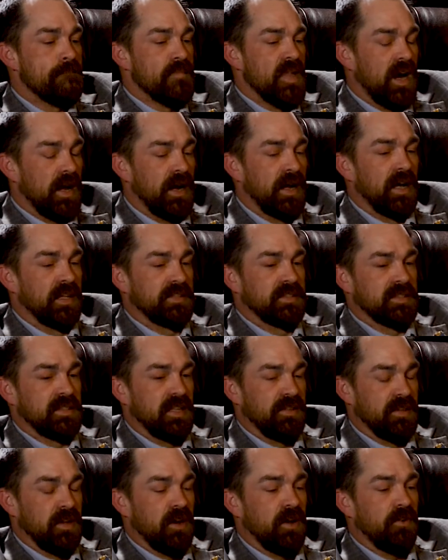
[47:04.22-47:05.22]
And I got to
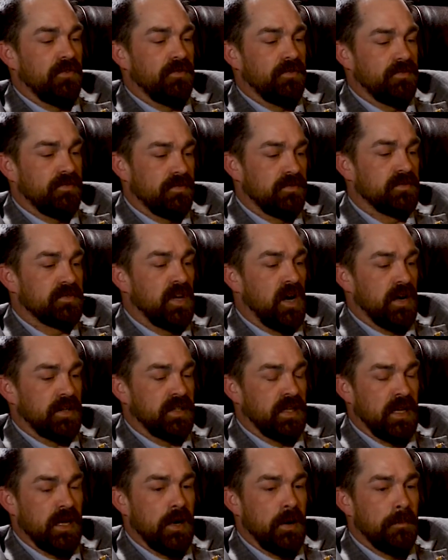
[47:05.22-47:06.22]
sit there, talk
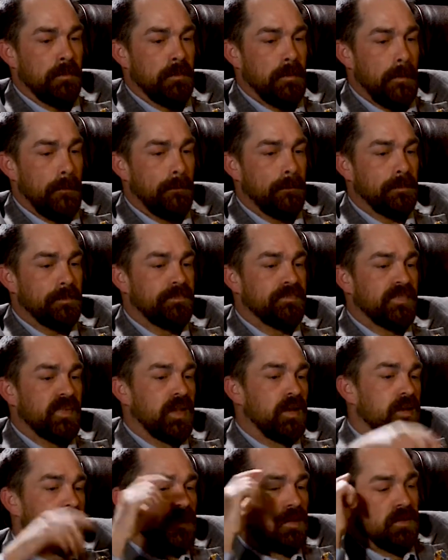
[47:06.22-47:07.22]
to him
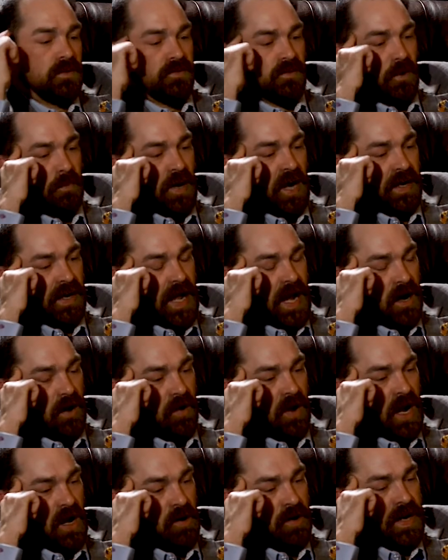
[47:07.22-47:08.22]
for about an
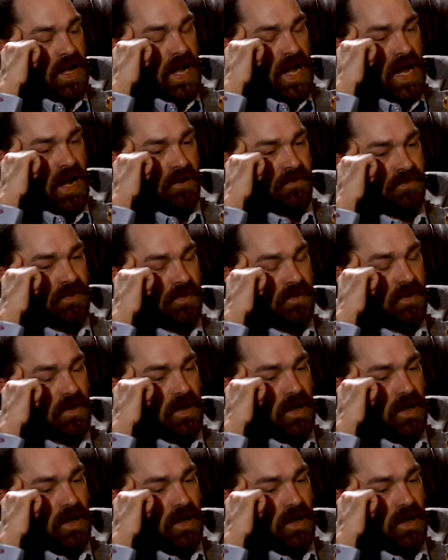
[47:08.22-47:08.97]
hour, hour and a half.